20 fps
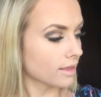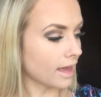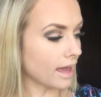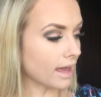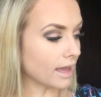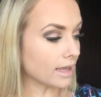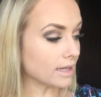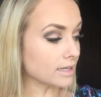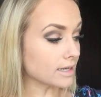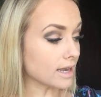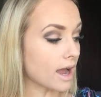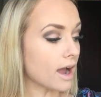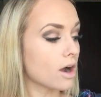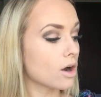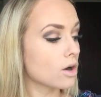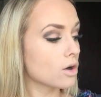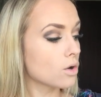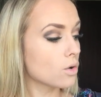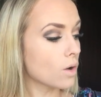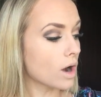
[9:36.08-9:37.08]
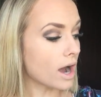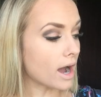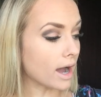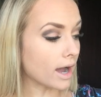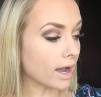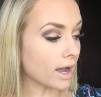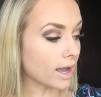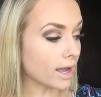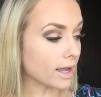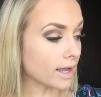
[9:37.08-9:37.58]
okay, now
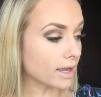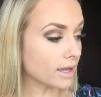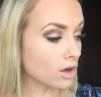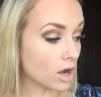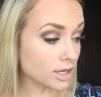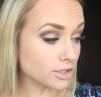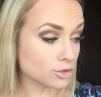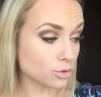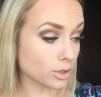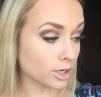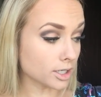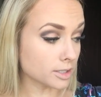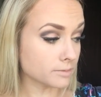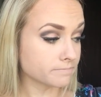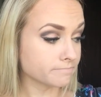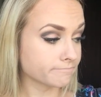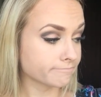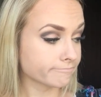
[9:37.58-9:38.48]
I contour.